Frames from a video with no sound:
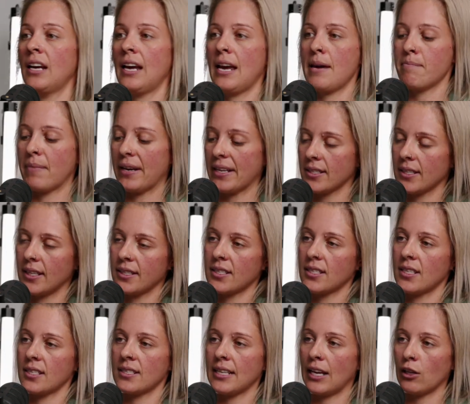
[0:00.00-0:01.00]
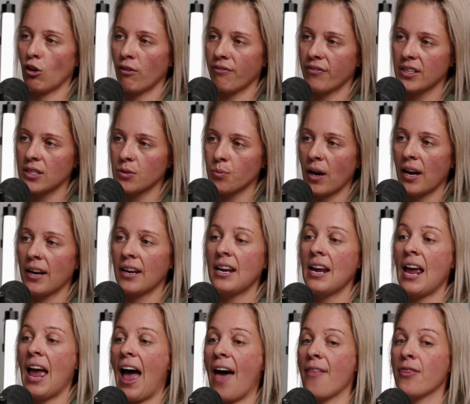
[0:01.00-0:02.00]
It makes sense to sell off this one.
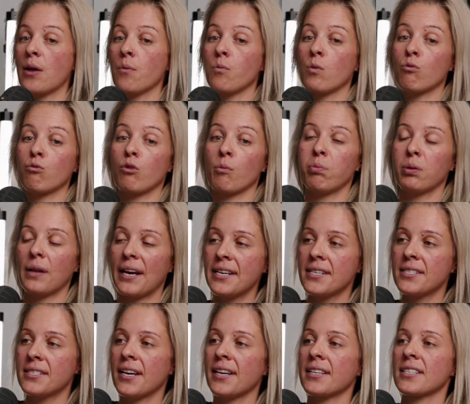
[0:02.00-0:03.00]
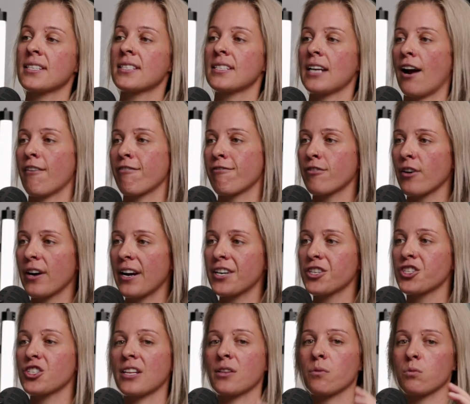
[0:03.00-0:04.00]
And then we'll replace it, start
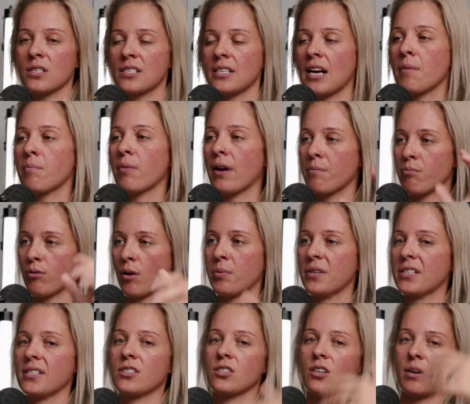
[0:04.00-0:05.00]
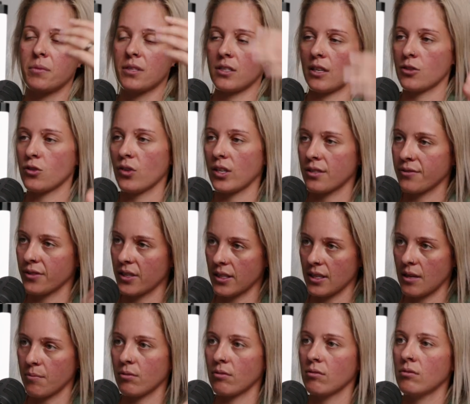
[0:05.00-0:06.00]
fresh, and then we'll start buying properties this time inside trust, for
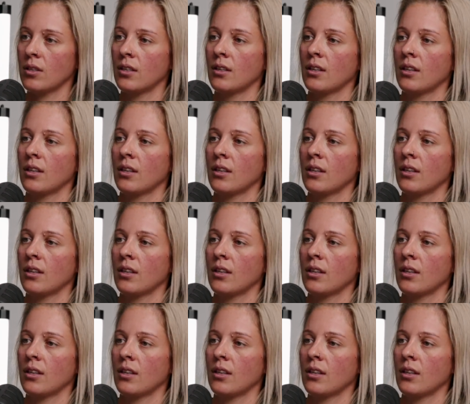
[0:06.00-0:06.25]
example.